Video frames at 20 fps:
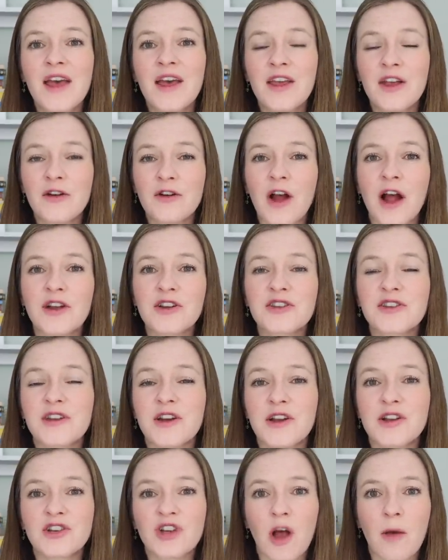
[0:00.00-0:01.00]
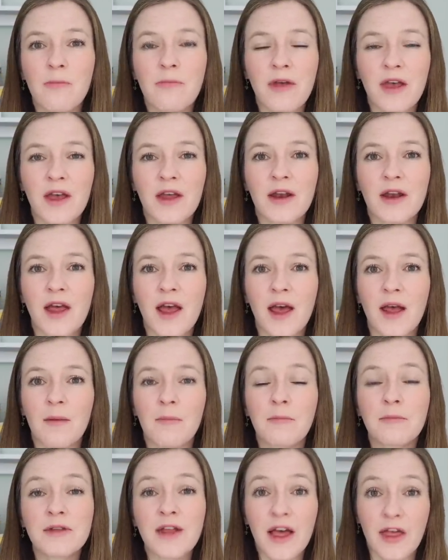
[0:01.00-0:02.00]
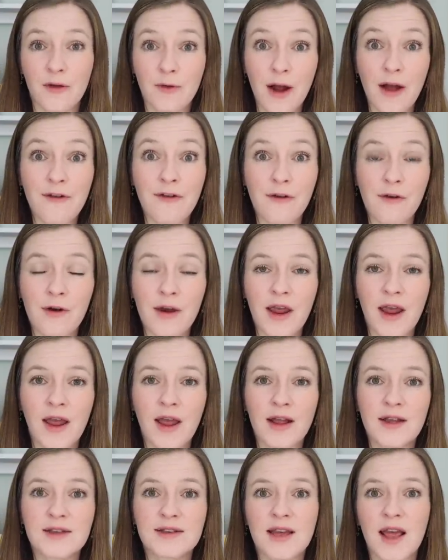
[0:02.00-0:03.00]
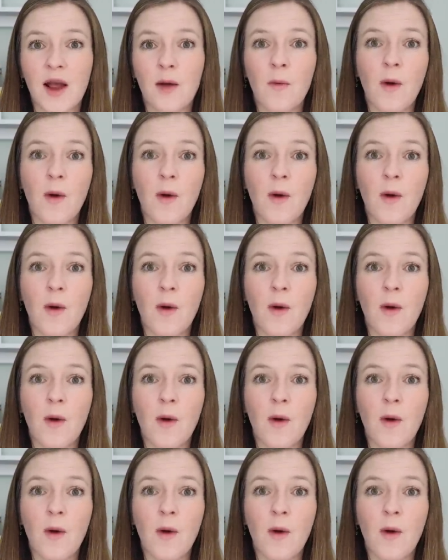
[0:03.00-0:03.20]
You're not just gonna jump in and play the referee and say,